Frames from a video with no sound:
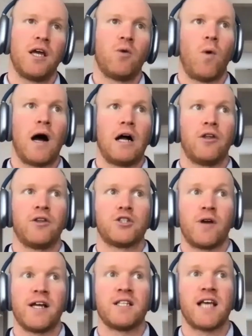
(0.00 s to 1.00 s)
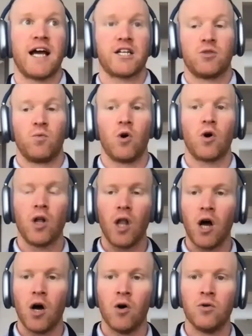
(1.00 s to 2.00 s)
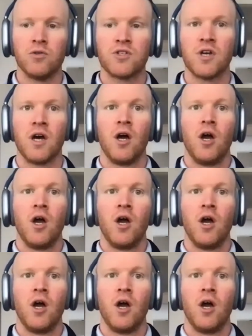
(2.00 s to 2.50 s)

And while the transaction will close,